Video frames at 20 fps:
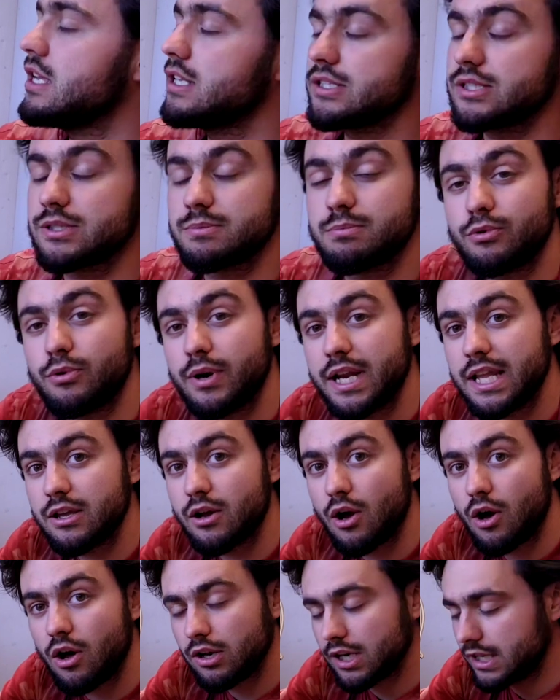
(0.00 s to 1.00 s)
spring
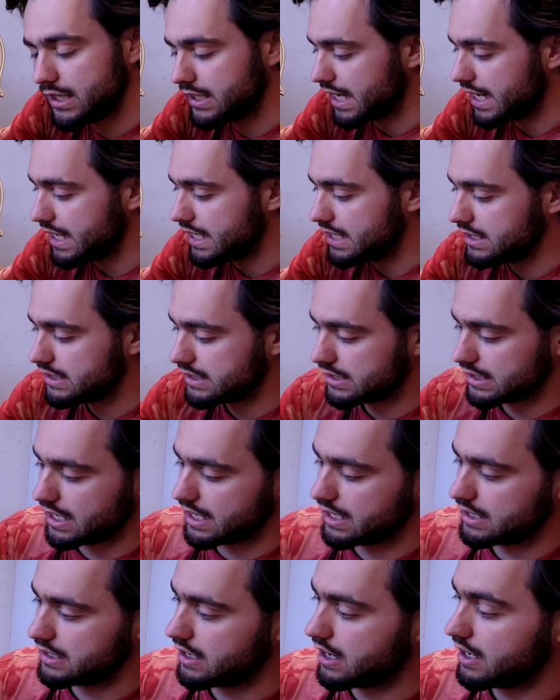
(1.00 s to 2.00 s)
holidays,
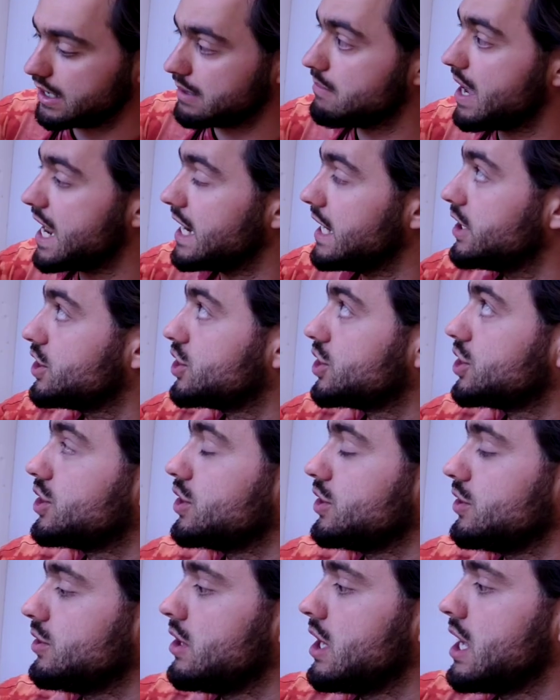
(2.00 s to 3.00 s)
and I managed
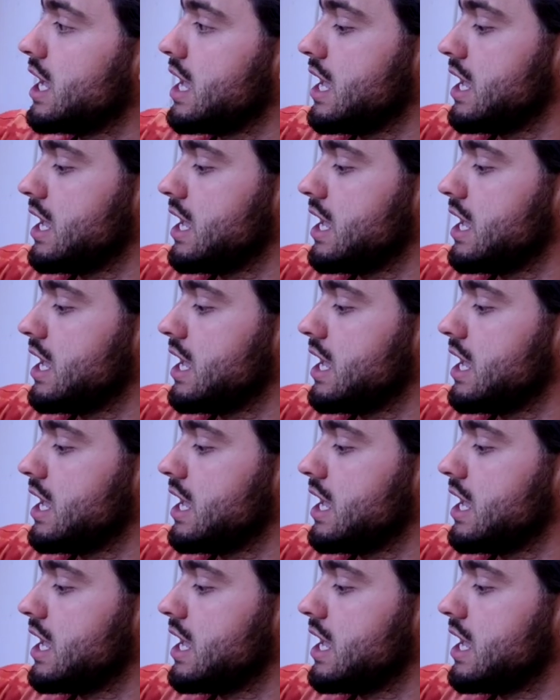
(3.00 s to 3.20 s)
to